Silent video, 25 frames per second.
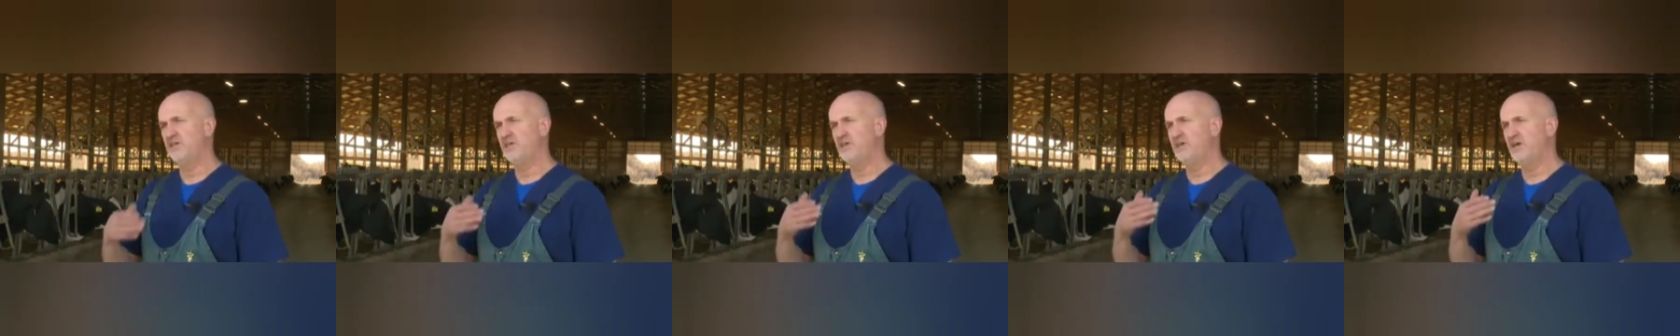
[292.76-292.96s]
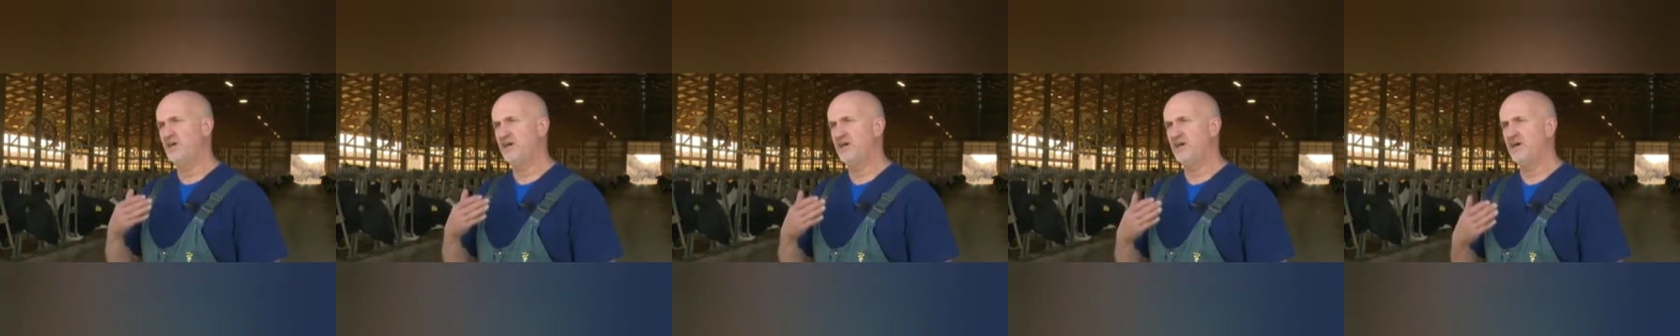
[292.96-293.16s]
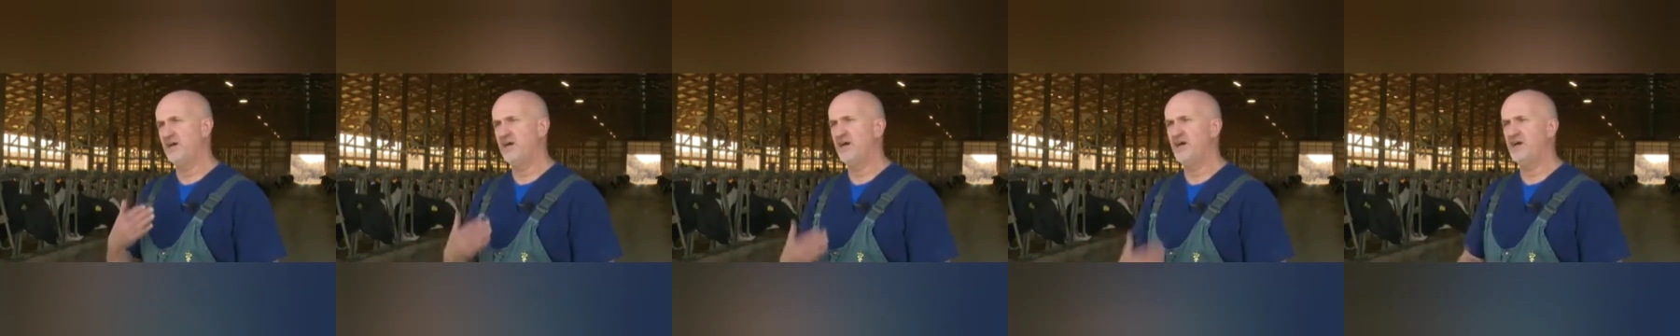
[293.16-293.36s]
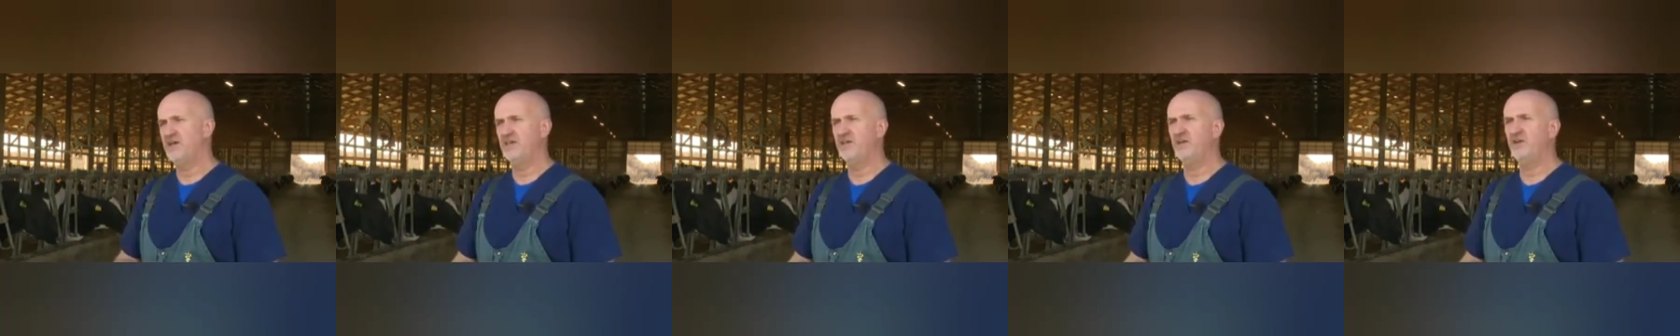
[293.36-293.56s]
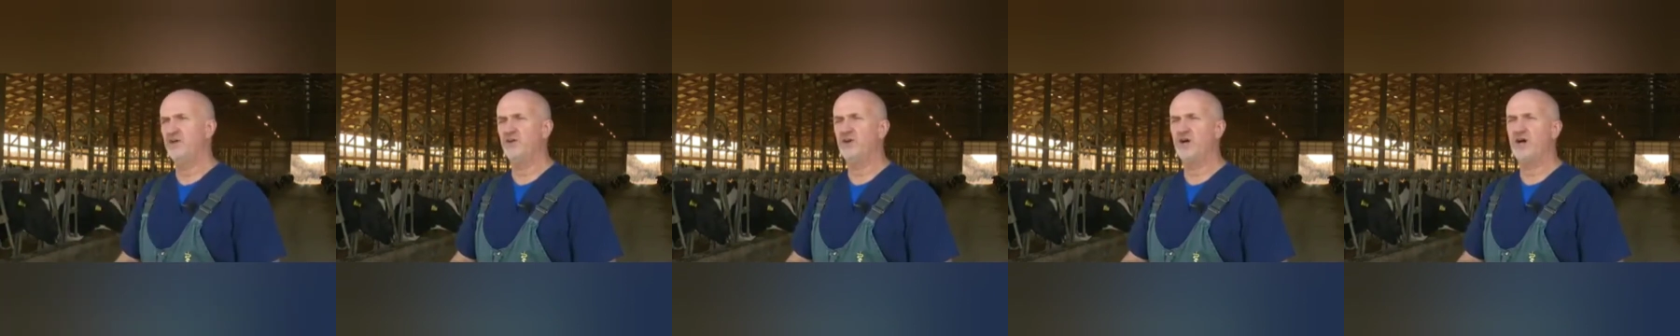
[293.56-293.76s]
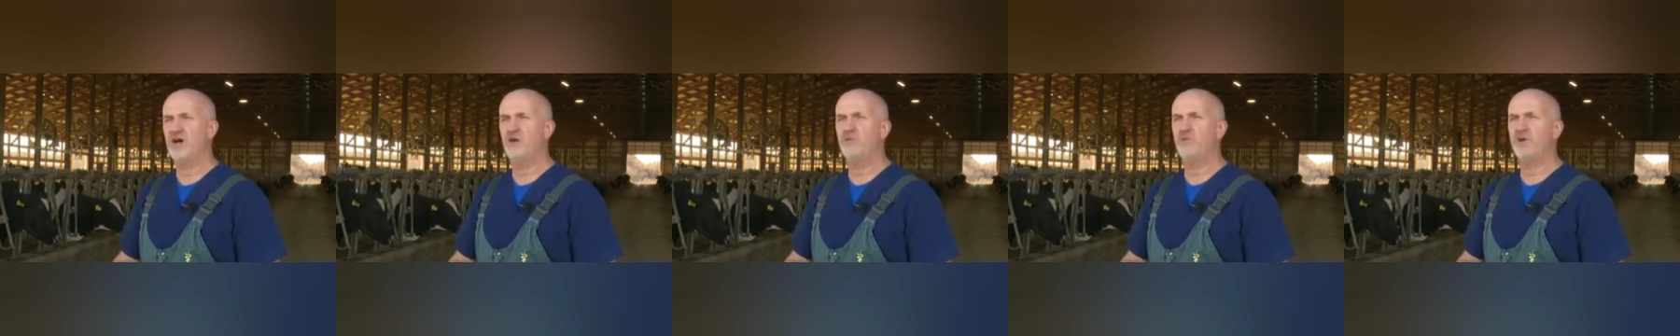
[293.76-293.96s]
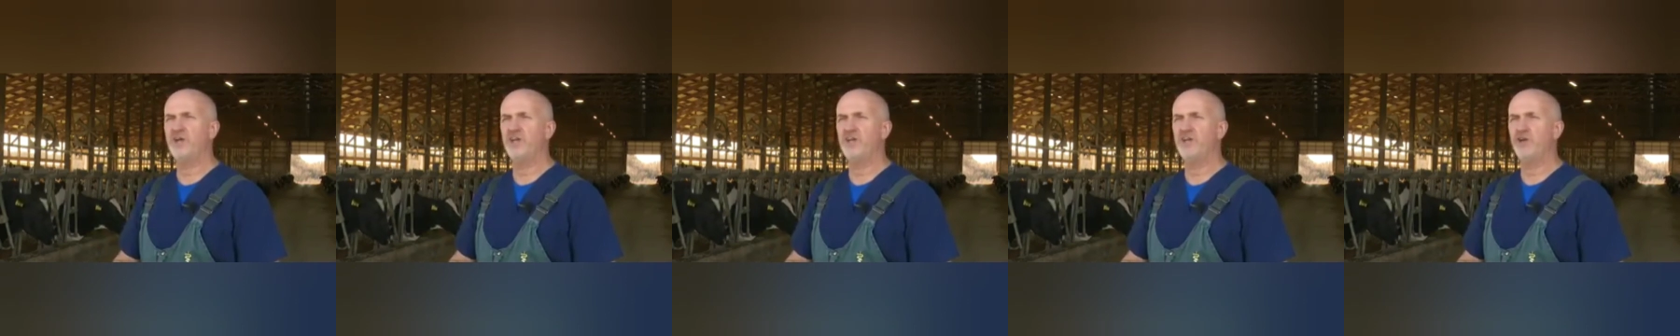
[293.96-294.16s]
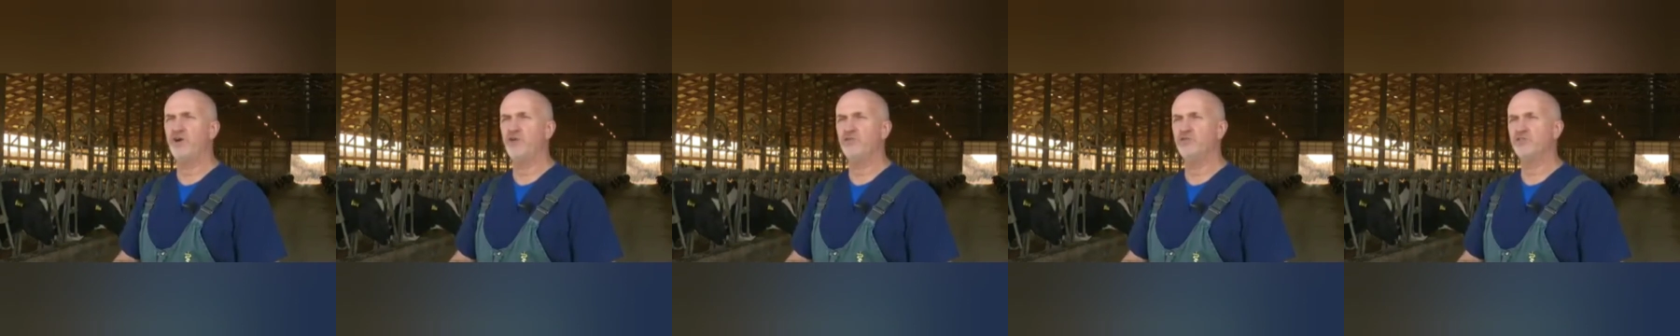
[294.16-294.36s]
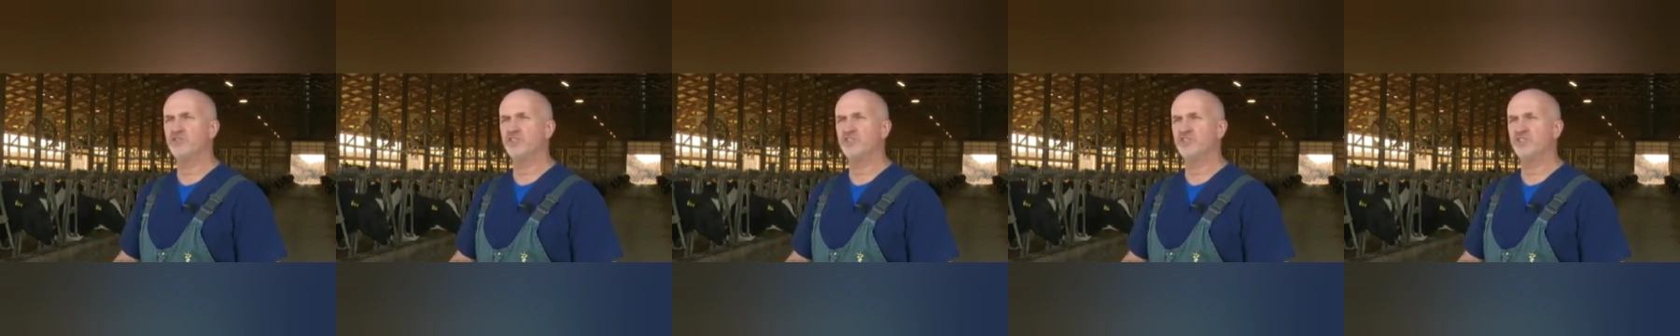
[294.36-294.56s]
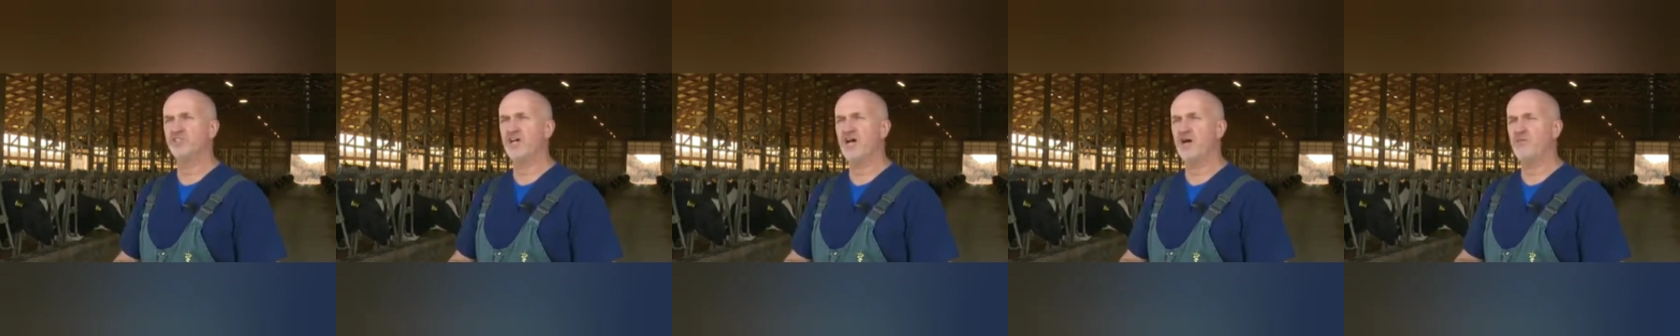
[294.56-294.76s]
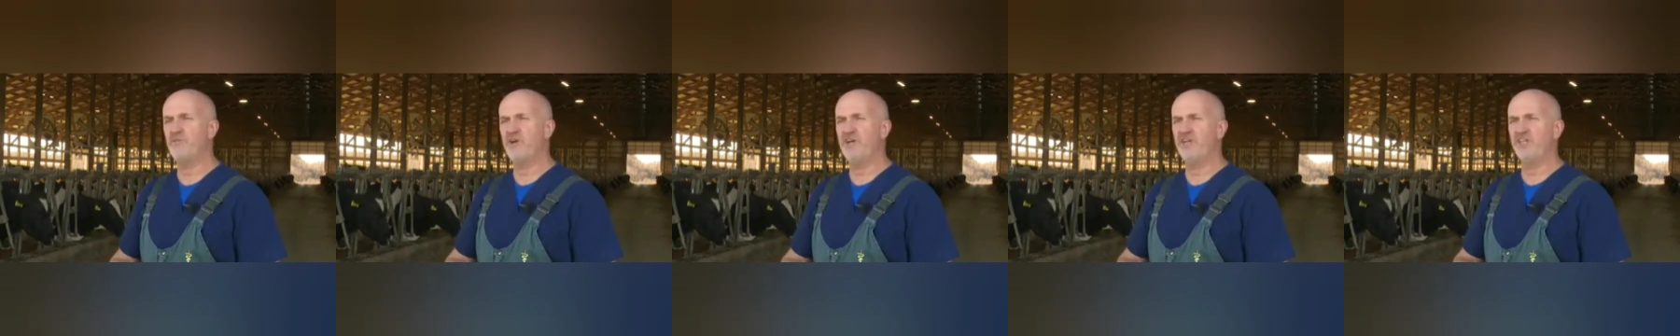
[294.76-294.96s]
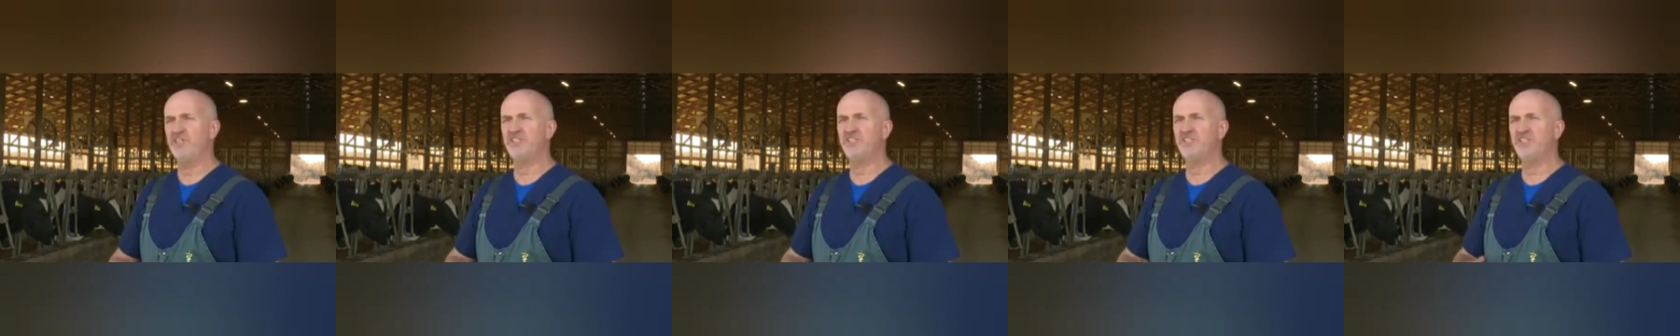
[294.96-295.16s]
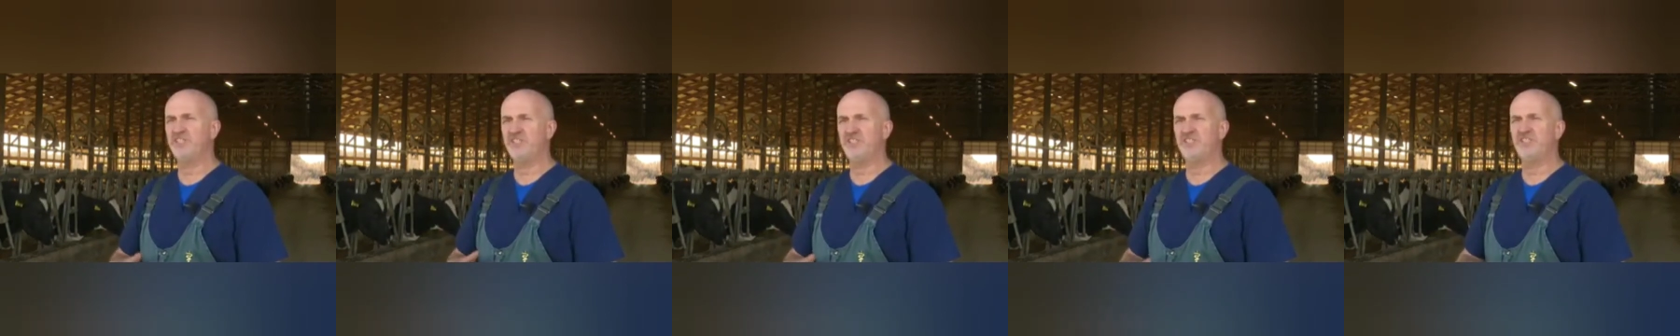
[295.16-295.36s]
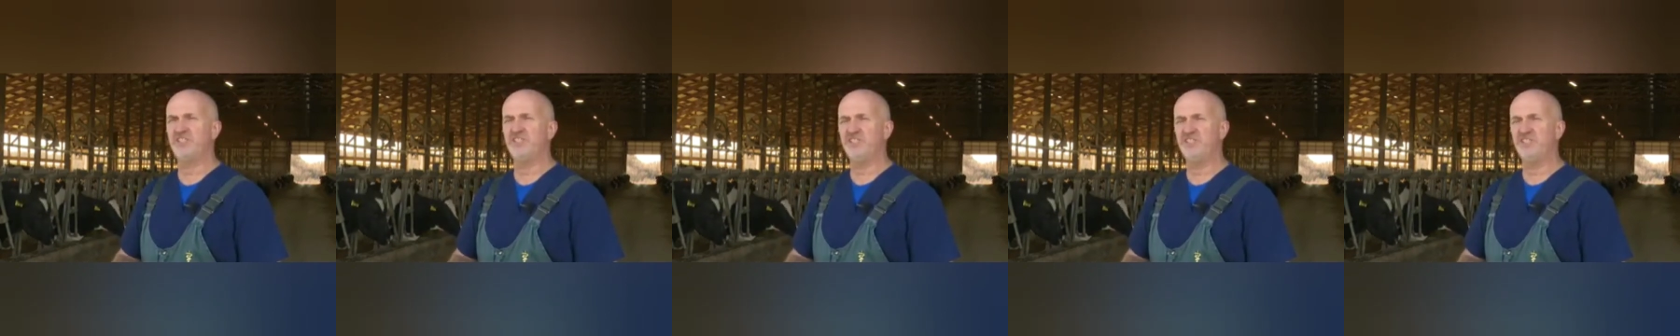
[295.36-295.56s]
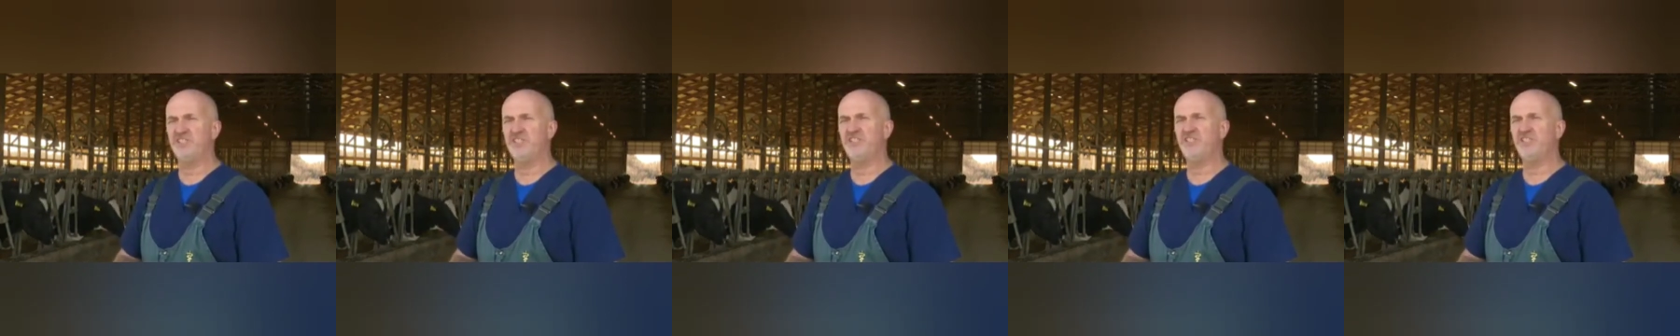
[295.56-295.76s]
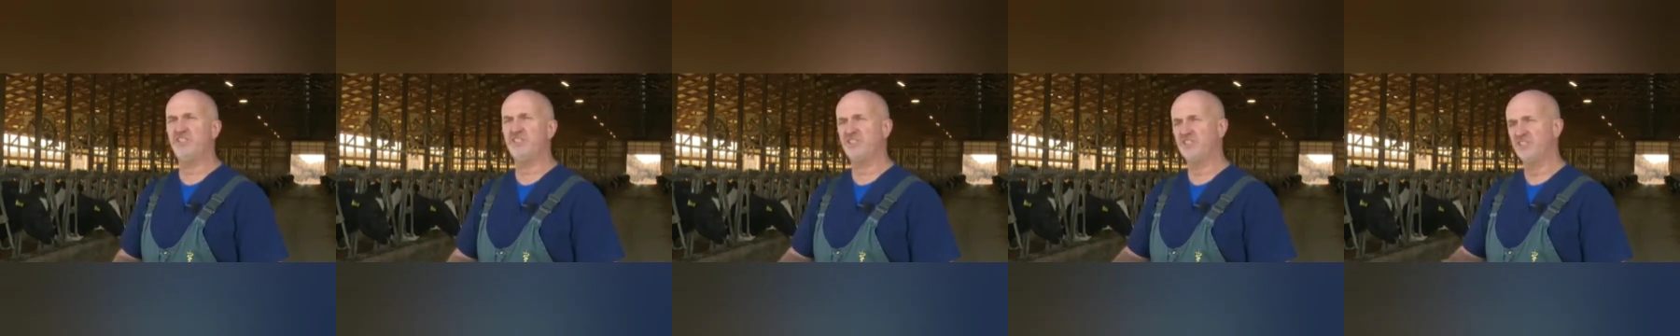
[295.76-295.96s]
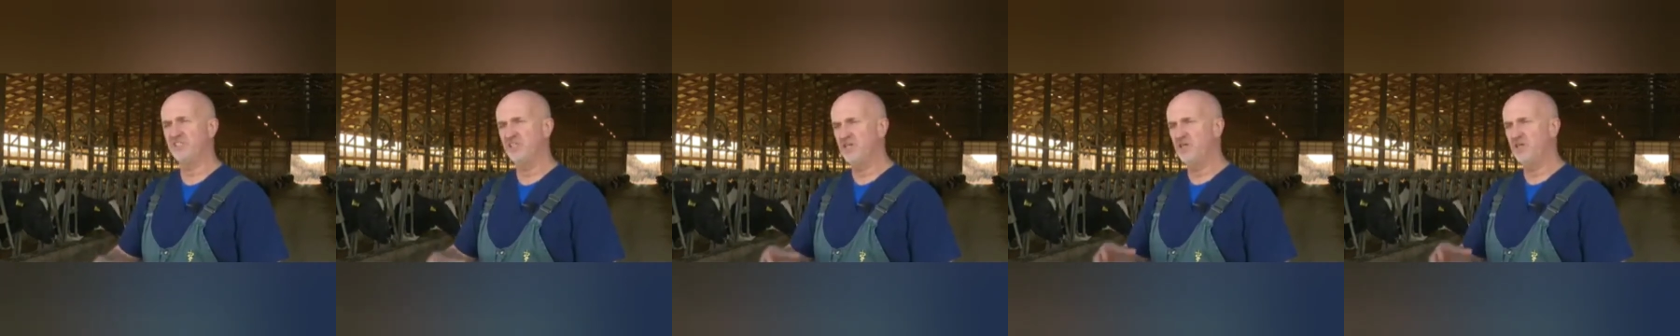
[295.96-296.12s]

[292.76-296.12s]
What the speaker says: how many doses, how many cc's